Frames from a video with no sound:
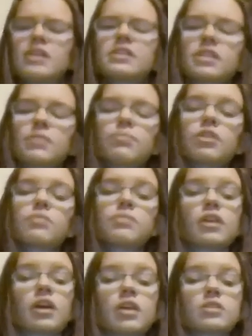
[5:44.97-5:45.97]
simply
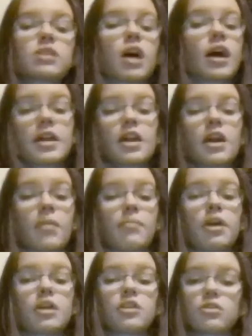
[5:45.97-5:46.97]
because I am
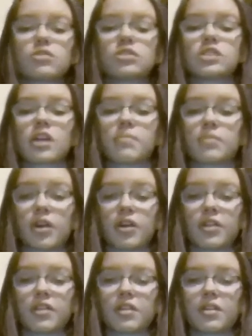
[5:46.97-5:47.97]
a huge STEM
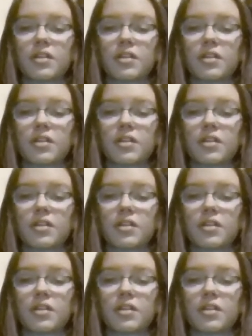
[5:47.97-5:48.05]
nerd.